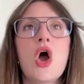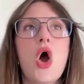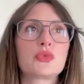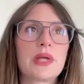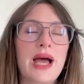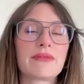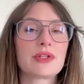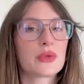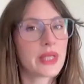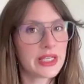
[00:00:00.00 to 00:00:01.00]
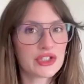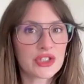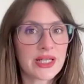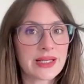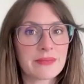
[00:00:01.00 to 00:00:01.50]
Do we have a
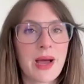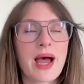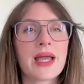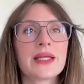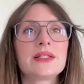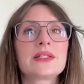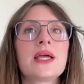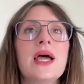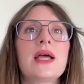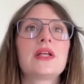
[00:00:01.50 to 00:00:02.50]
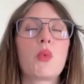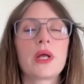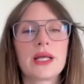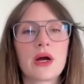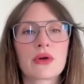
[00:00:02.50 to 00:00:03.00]
location in mind?
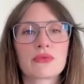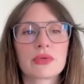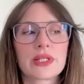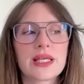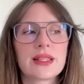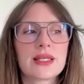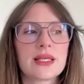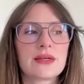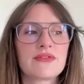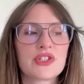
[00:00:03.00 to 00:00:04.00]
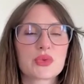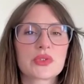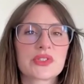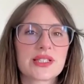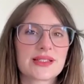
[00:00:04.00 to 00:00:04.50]
What are really the
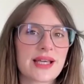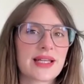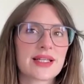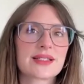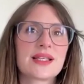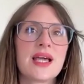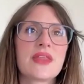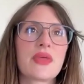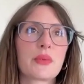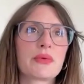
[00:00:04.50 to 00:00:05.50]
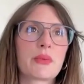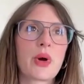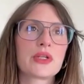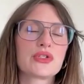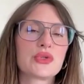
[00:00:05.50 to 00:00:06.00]
visuals, the aesthetics that we
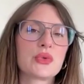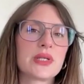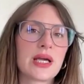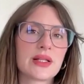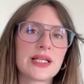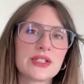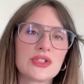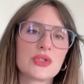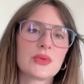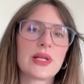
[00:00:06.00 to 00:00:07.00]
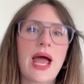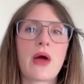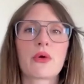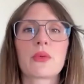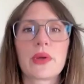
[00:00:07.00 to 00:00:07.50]
want to nail into, and
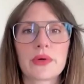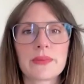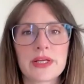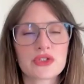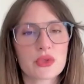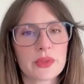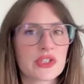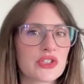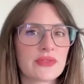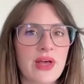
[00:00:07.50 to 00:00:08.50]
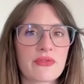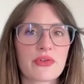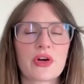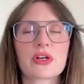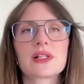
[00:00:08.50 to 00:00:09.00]
how are we going to make sure we achieve that
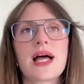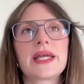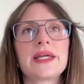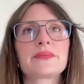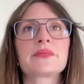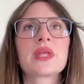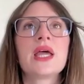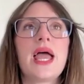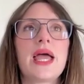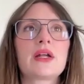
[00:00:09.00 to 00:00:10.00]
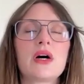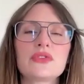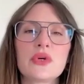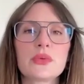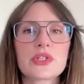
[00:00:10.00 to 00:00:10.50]
for our client? And
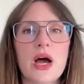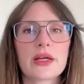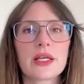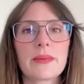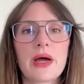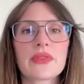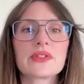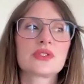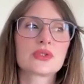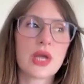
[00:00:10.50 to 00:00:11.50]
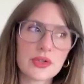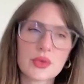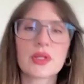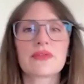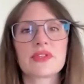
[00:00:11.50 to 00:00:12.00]
also we're talking about the
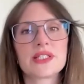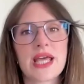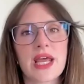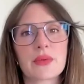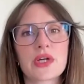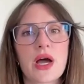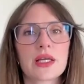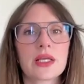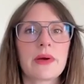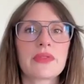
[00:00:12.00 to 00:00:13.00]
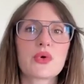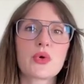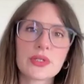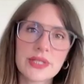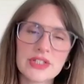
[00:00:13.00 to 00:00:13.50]
schedule of the day. We're talking about the
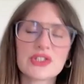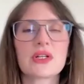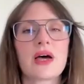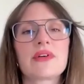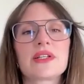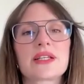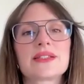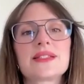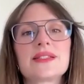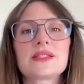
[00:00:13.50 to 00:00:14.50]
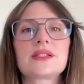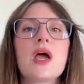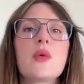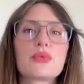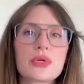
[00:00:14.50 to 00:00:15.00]
coordination of it, because this is
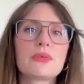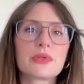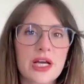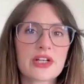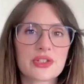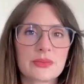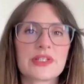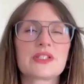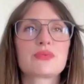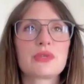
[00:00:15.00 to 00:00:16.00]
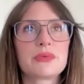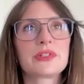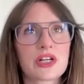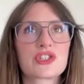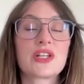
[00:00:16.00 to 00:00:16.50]
pre-production, but it's
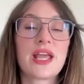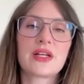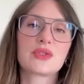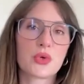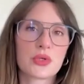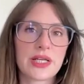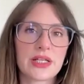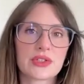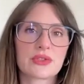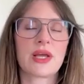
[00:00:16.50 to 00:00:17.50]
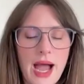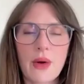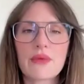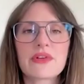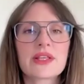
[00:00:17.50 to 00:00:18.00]
pre-production and coordination.
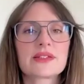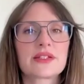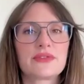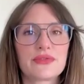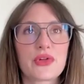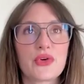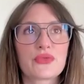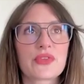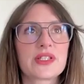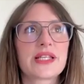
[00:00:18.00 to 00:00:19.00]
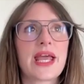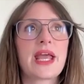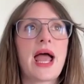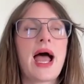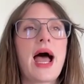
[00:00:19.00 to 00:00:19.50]
How everything's going to flow for the
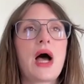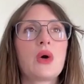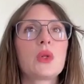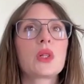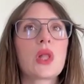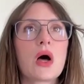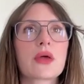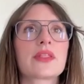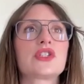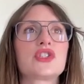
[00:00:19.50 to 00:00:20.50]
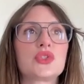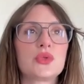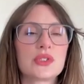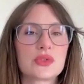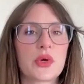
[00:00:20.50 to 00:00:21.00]
day, how long this
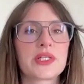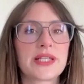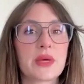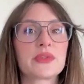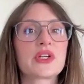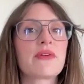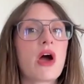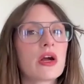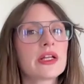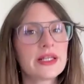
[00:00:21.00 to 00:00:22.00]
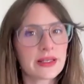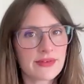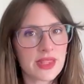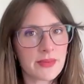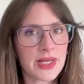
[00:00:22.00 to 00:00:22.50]
shoot is going to take, which I've already
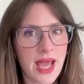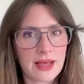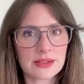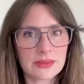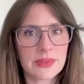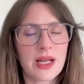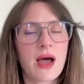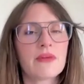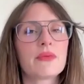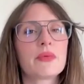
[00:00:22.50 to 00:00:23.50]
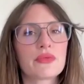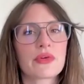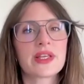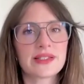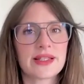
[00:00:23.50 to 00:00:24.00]
given them an estimate of
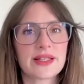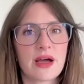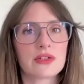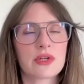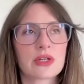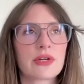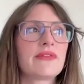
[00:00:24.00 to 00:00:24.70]
before they sign the contract.